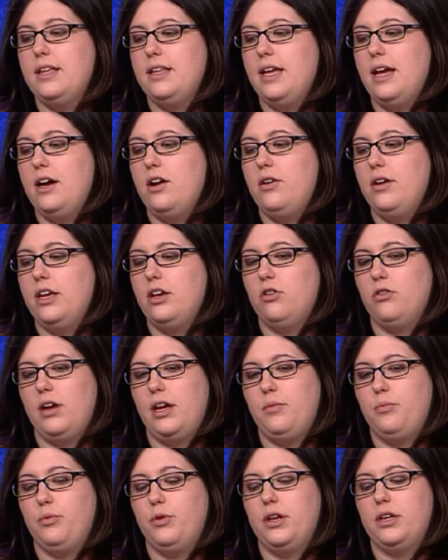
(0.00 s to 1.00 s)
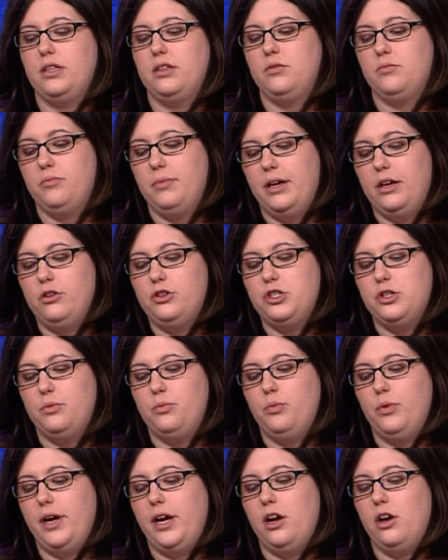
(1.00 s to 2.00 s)
to society." In Great Britain,
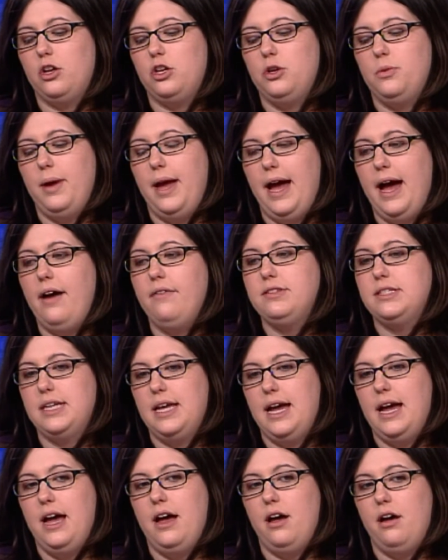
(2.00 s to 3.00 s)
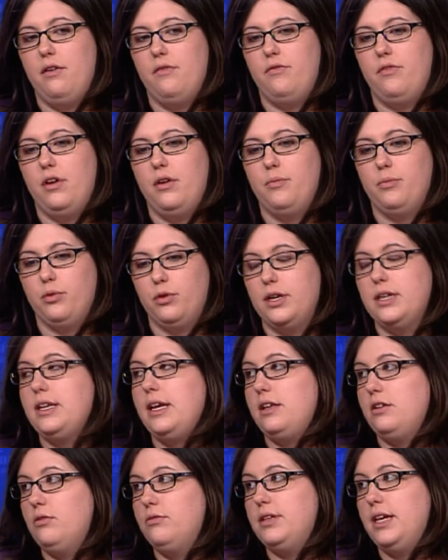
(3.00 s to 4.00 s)
Belgium, where you have to have
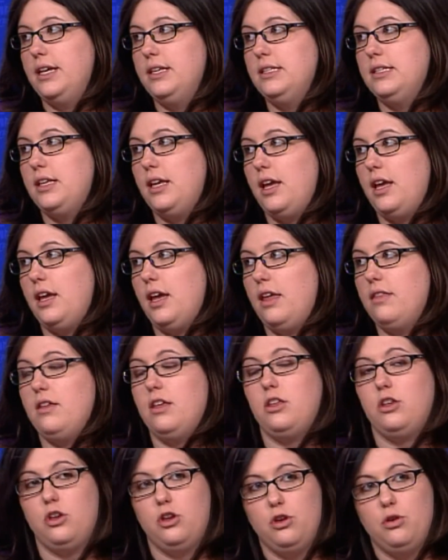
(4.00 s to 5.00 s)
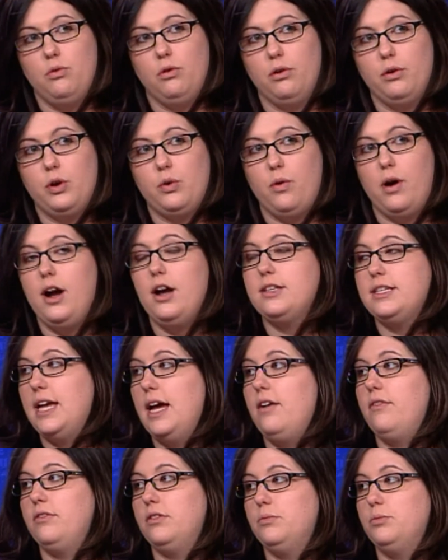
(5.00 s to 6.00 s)
prenatal testing, and then you are required right. to
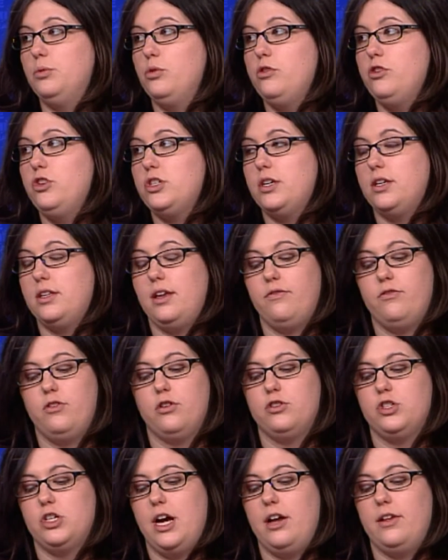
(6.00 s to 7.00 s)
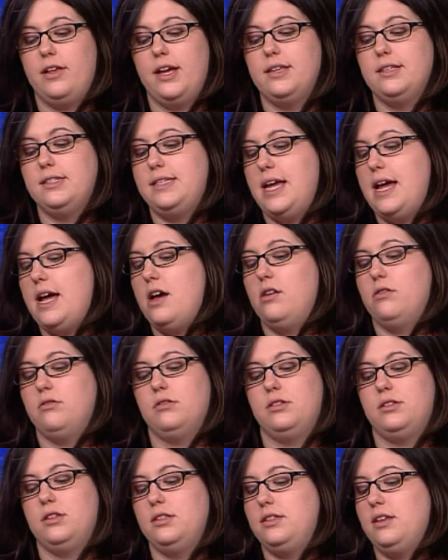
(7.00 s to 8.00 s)
have an abortion if your child has Down,
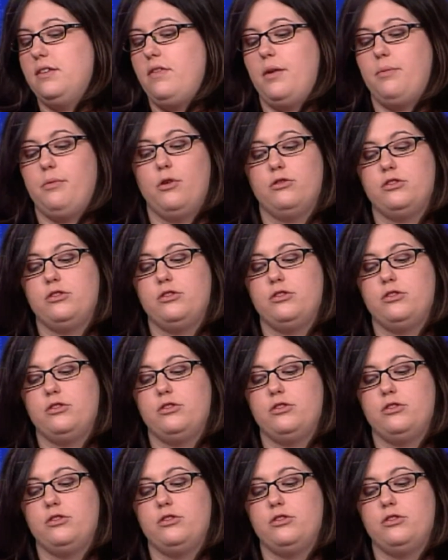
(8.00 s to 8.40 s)
cystic fibrosis,